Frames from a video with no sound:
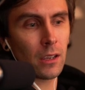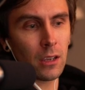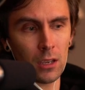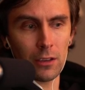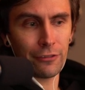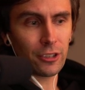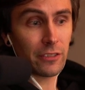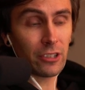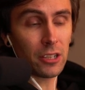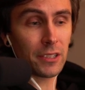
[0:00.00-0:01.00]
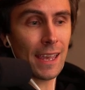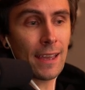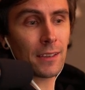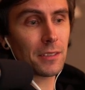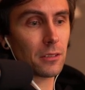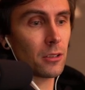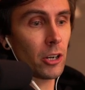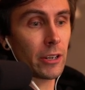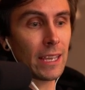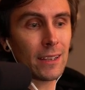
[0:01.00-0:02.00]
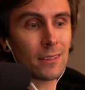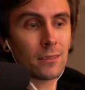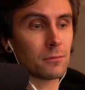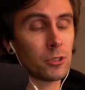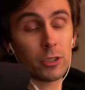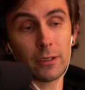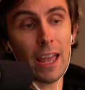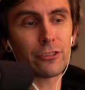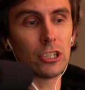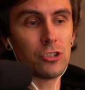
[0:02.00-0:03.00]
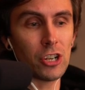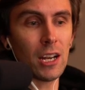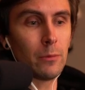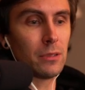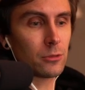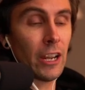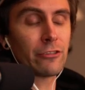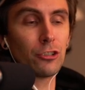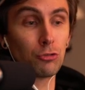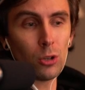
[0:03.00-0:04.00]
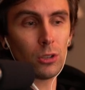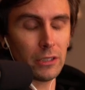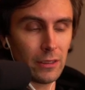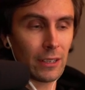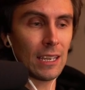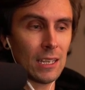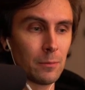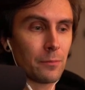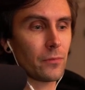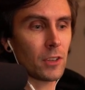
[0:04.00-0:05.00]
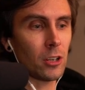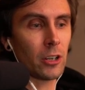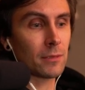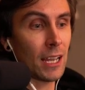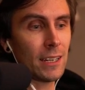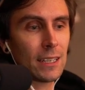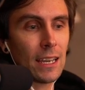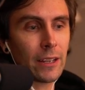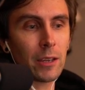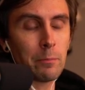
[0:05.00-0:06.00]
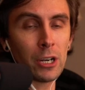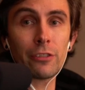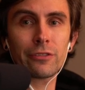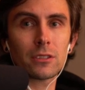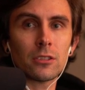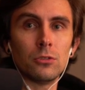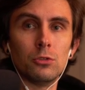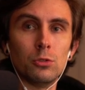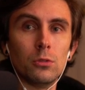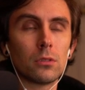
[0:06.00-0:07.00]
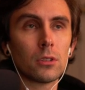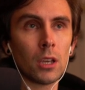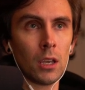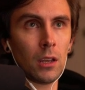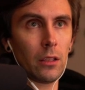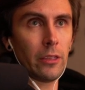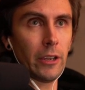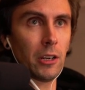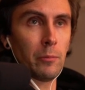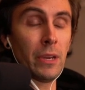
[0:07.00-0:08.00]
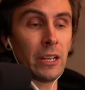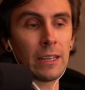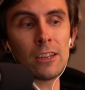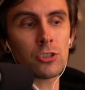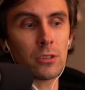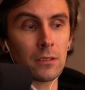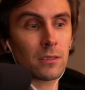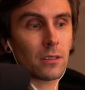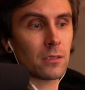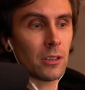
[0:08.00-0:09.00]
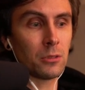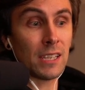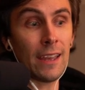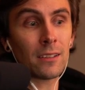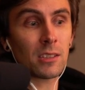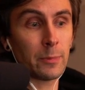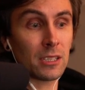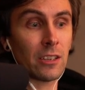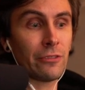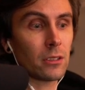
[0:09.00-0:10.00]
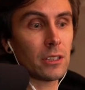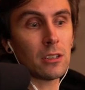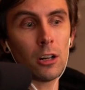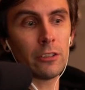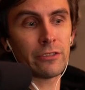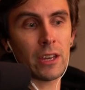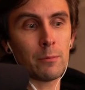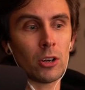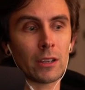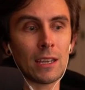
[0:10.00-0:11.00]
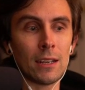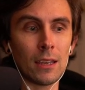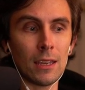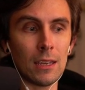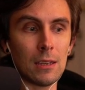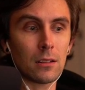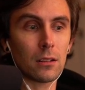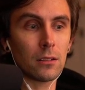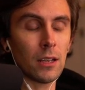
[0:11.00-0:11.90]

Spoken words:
First of all, the tanks are getting, or every job, or every role in the game, are kind of getting a buff to their mitigations. So tanks specifically, all of them are getting an